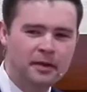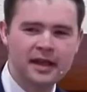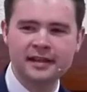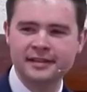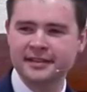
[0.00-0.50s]

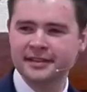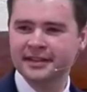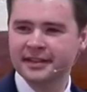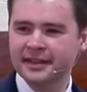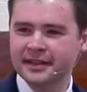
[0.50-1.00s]
peace
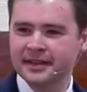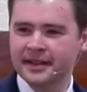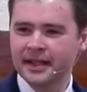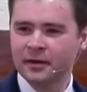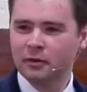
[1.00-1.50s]

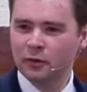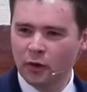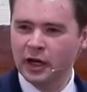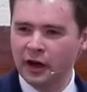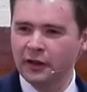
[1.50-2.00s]
with
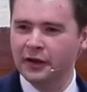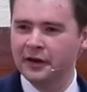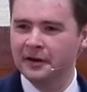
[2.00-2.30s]
one another.